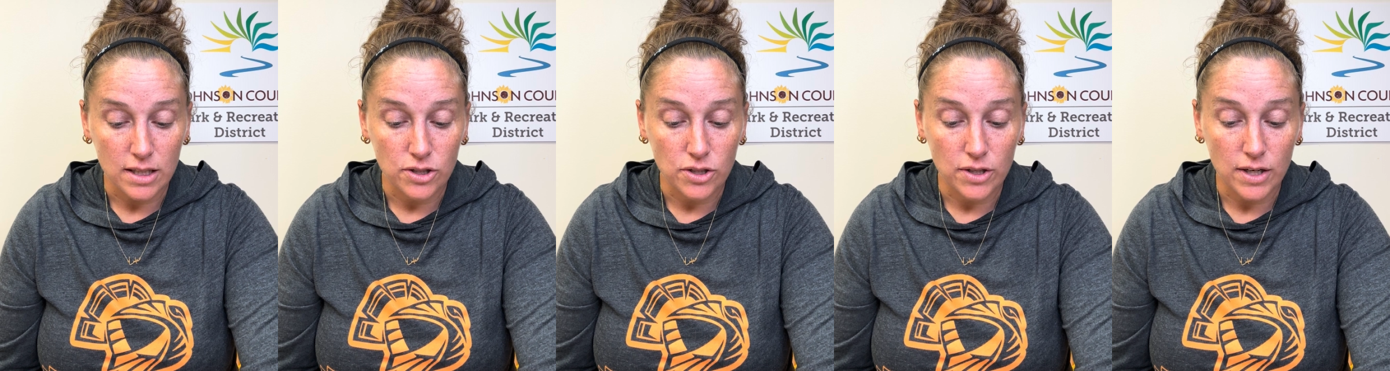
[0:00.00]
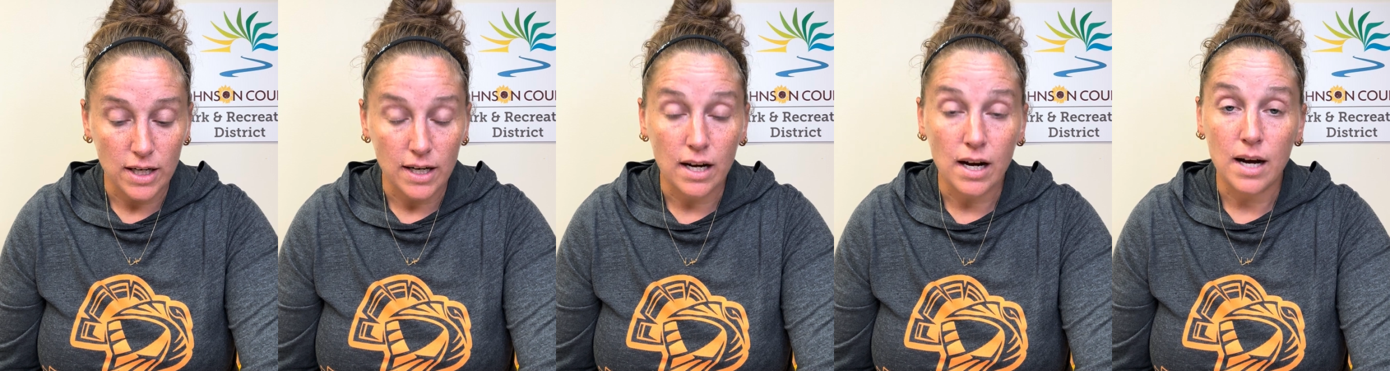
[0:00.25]
you're
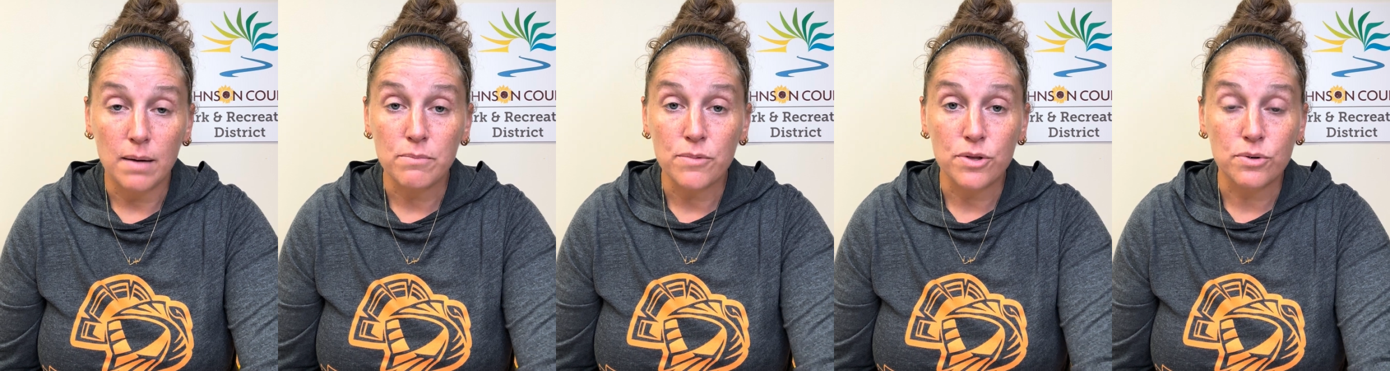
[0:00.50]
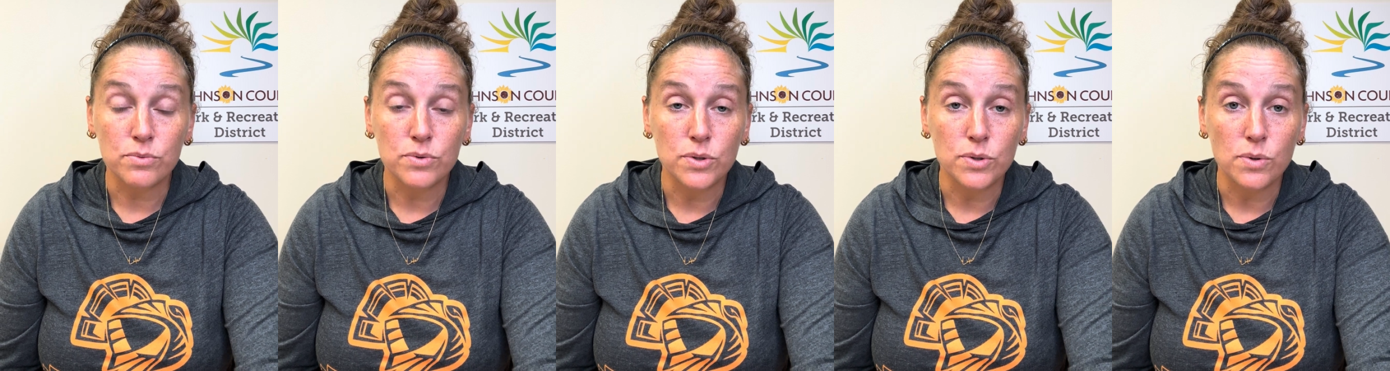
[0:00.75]
gonna come
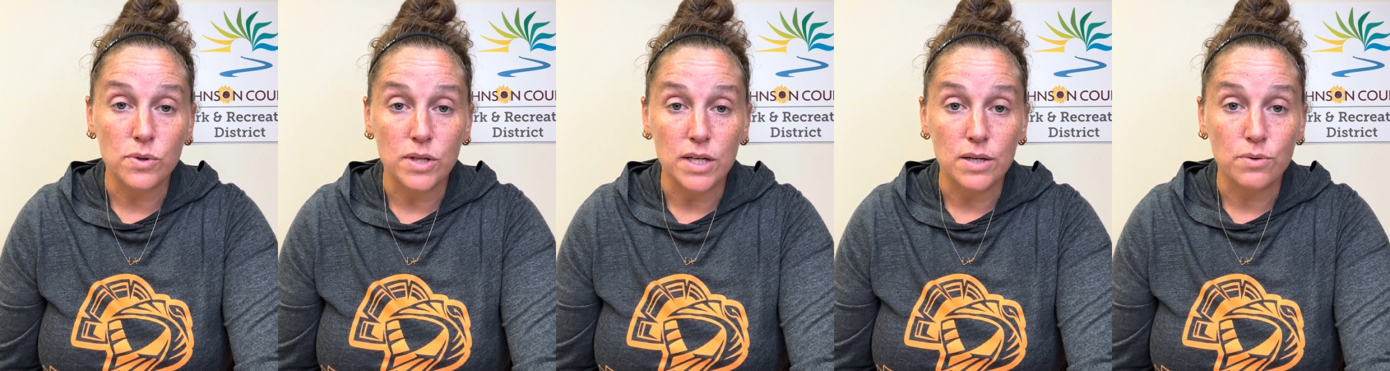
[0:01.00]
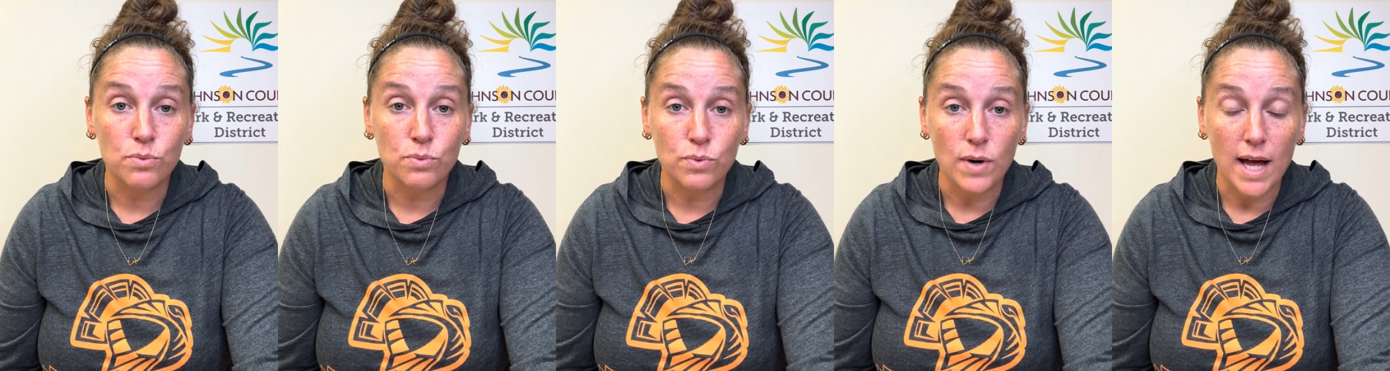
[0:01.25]
through the
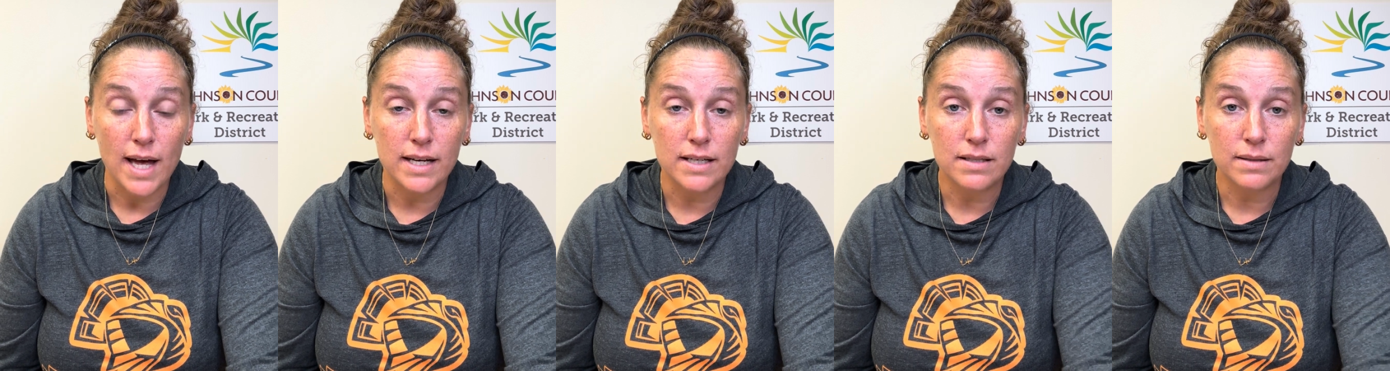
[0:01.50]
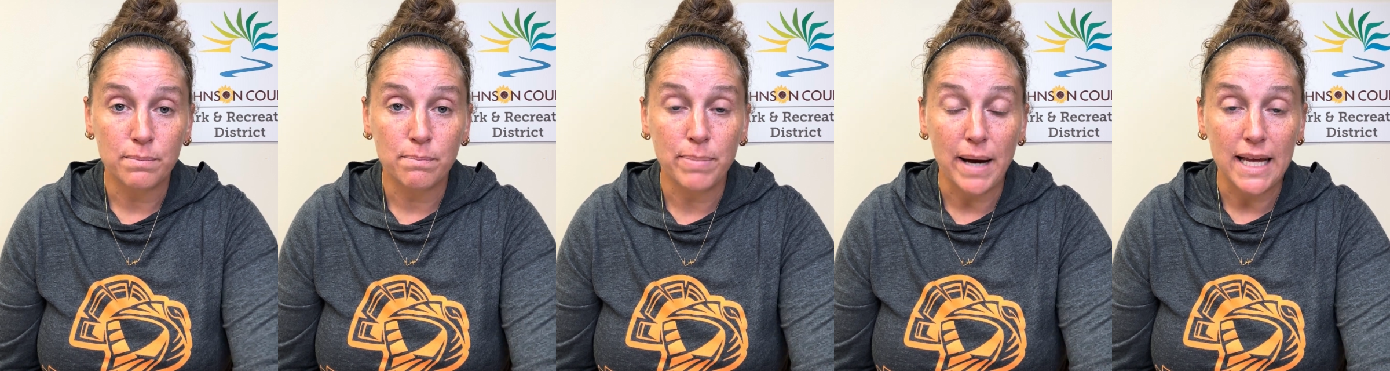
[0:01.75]

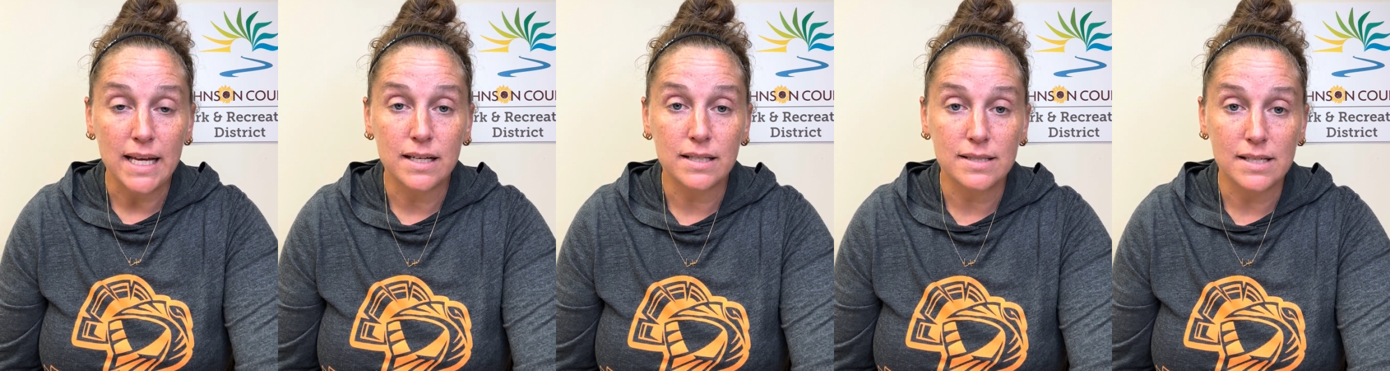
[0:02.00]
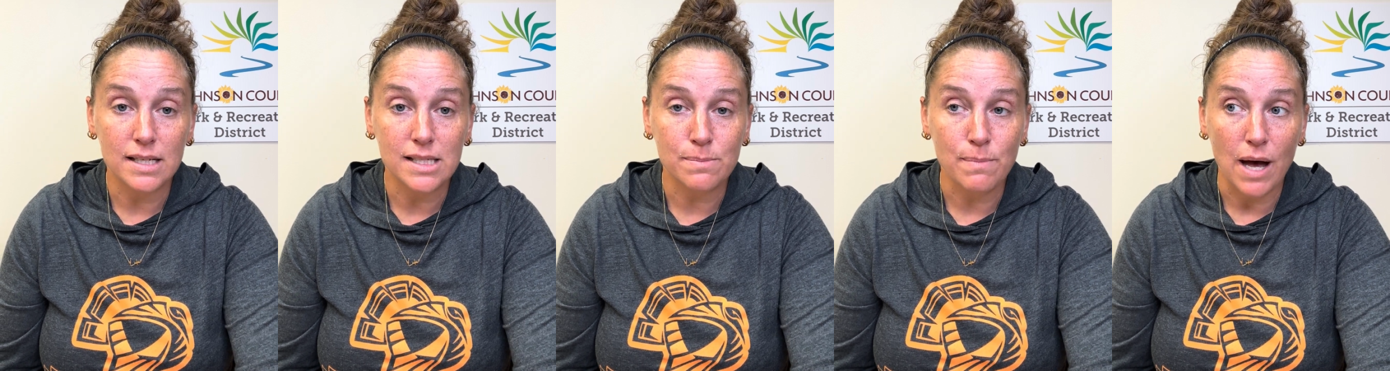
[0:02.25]
red bike
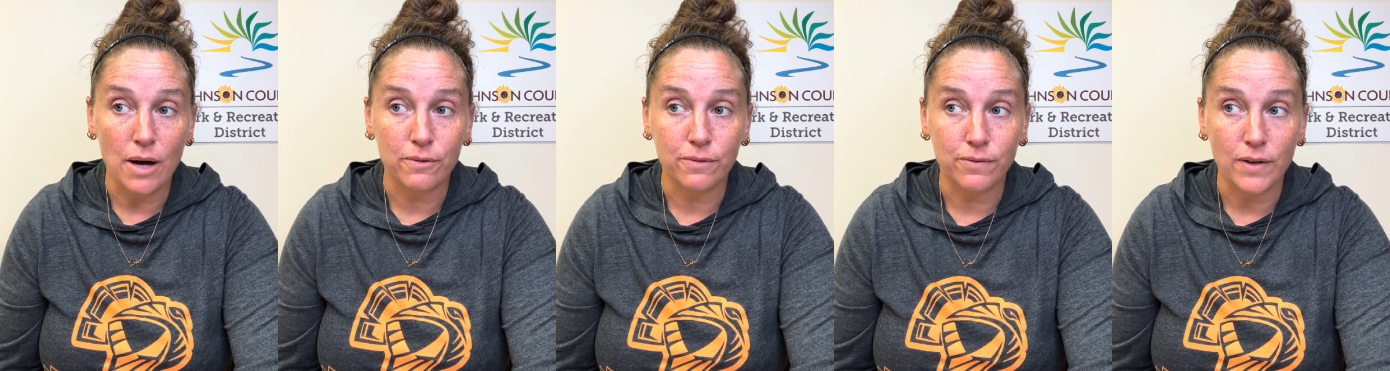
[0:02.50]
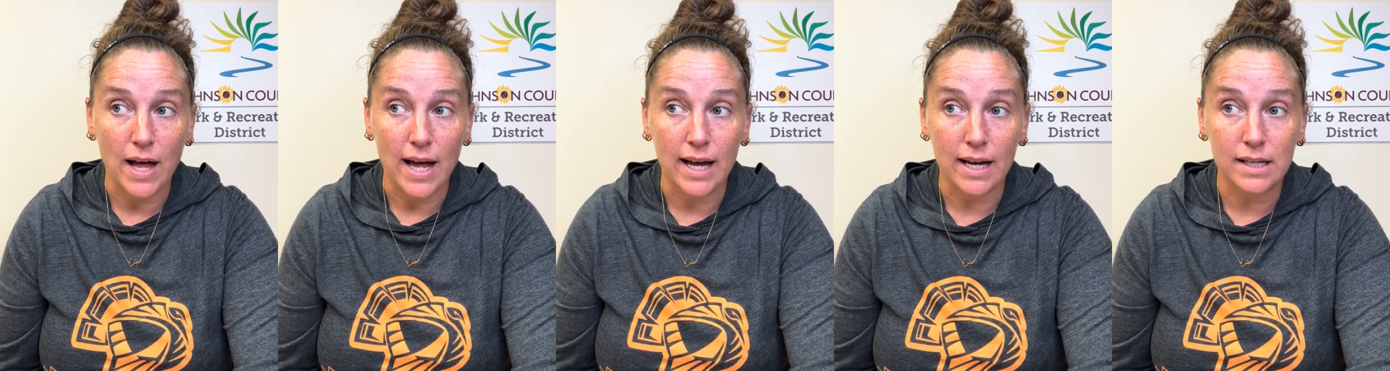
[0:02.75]
dismount
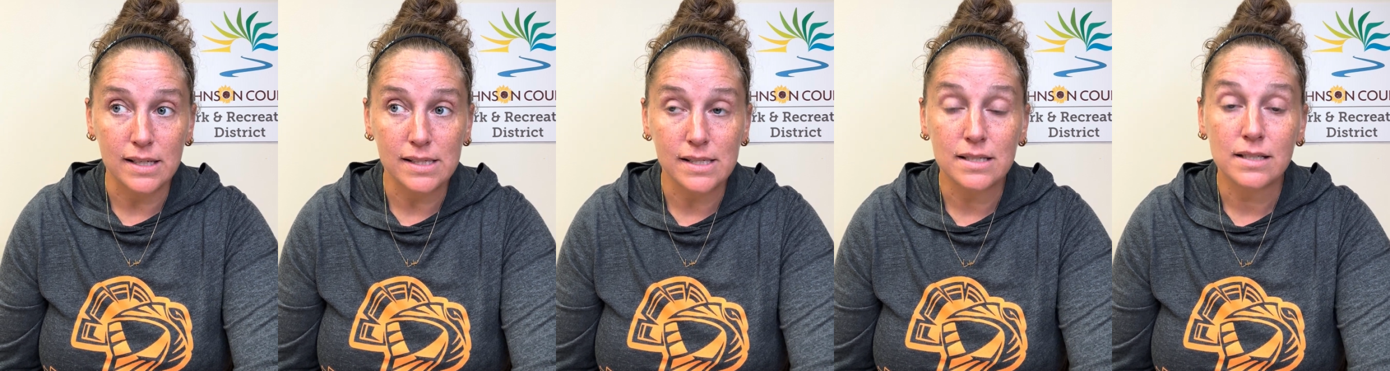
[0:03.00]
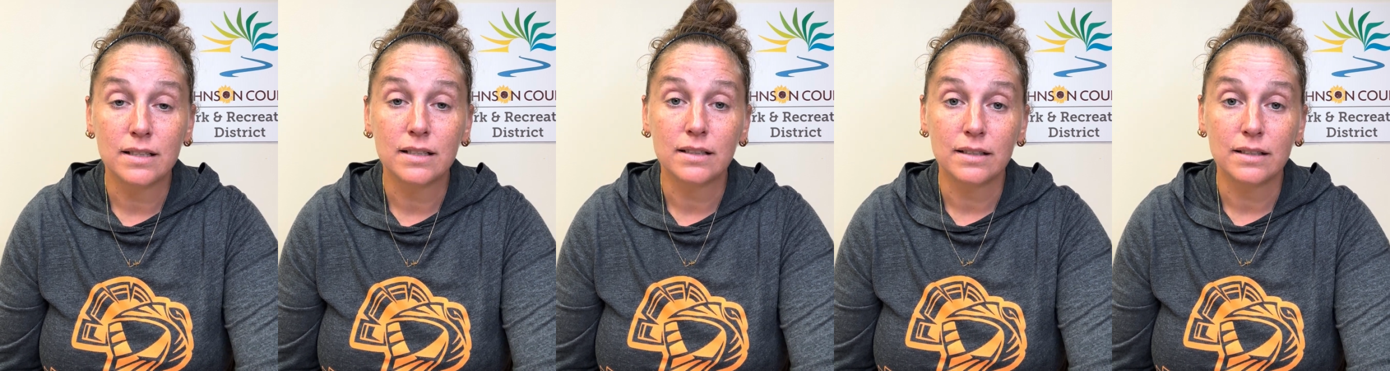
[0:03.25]
flags.